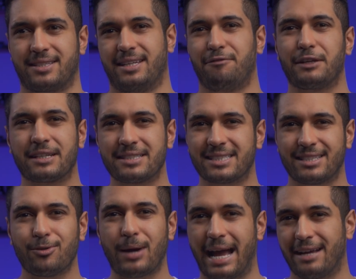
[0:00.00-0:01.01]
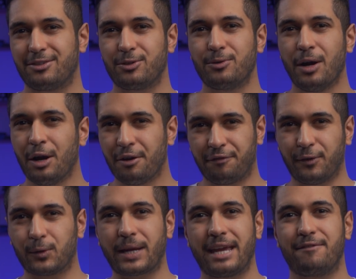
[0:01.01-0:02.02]
and if it can still handle
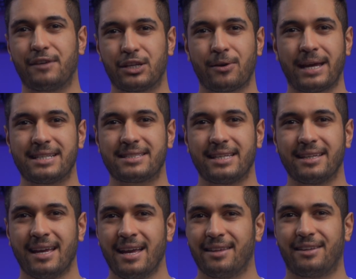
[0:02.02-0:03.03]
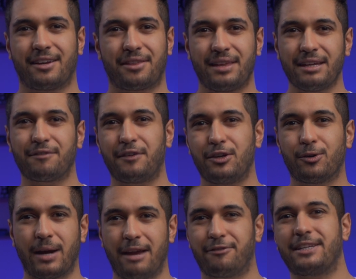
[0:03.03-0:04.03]
4K video editing, then I think for
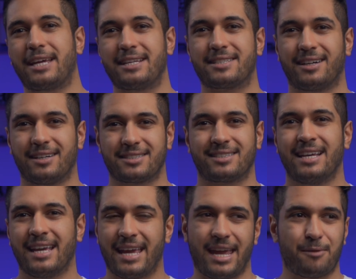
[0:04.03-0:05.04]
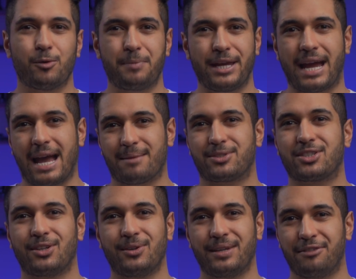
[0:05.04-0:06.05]
your everyday tasks, it will be
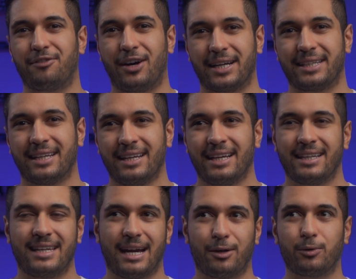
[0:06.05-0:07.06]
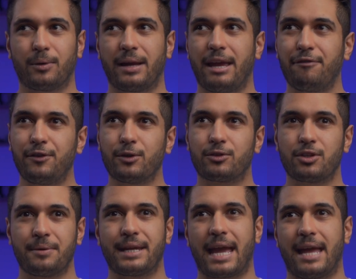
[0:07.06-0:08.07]
absolutely fine. Now, if you're
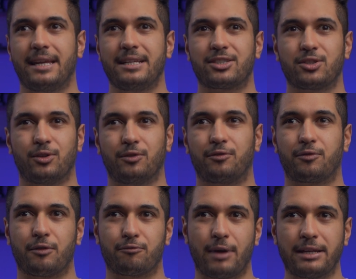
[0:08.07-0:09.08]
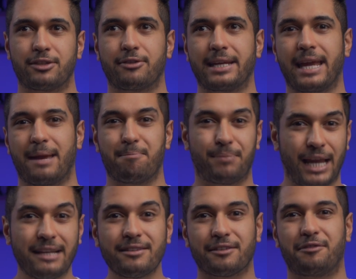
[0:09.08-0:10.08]
doing any sort of rendering in
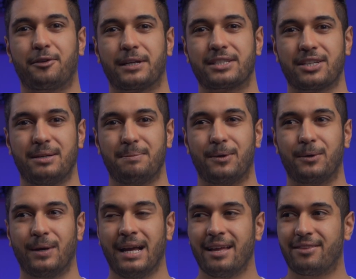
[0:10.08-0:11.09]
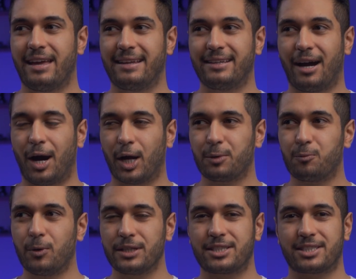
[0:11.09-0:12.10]
Blender, for example, then I
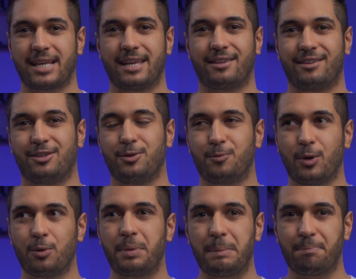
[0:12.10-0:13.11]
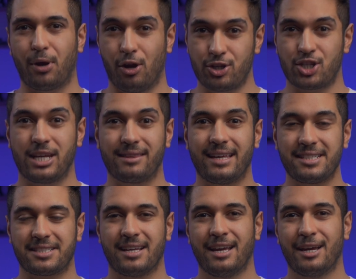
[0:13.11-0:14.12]
would say that you will be pushing this